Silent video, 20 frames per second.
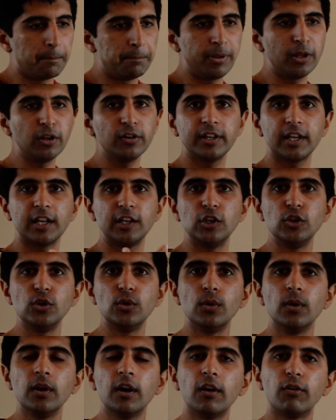building a
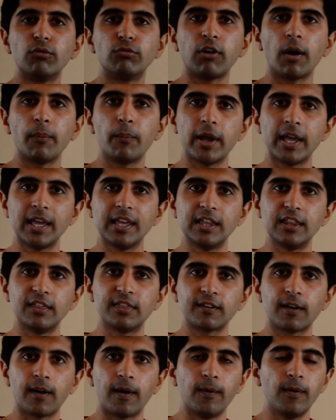new runway at
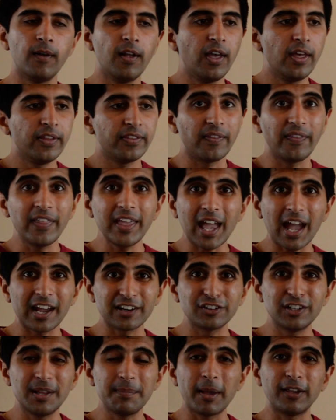Heathrow. Then they
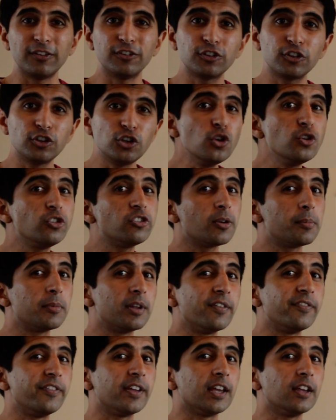actually may skew some of
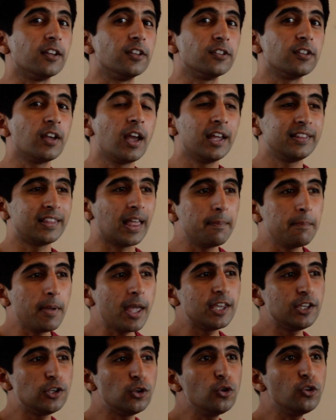the figures. They may
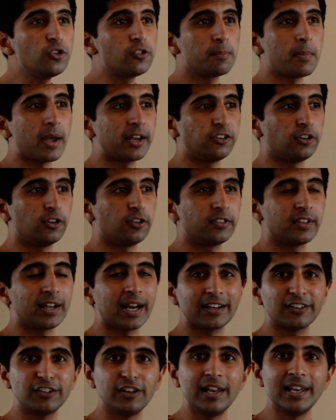use measures that
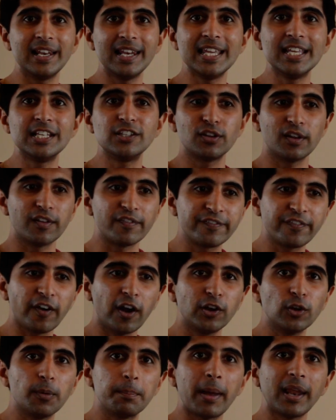actually lead to the
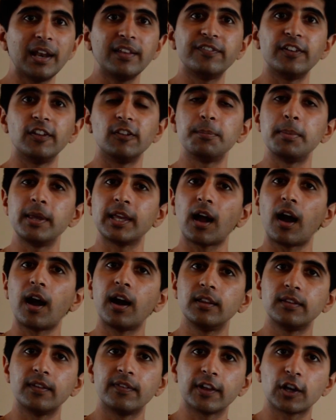final benefits being
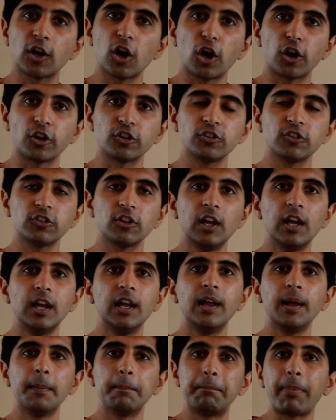higher than the costs.
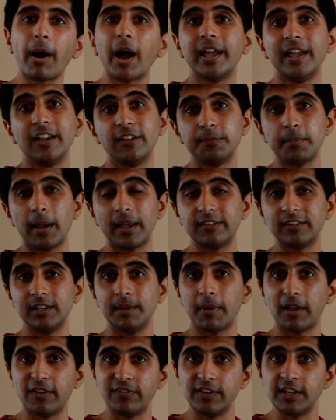Bias basically
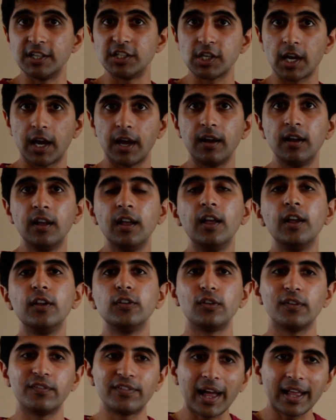may feature.
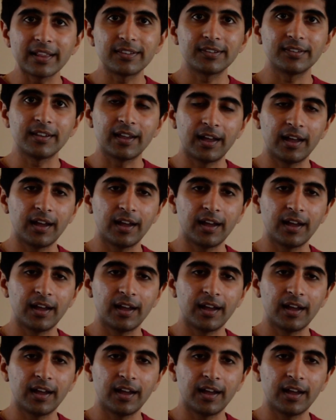So if that's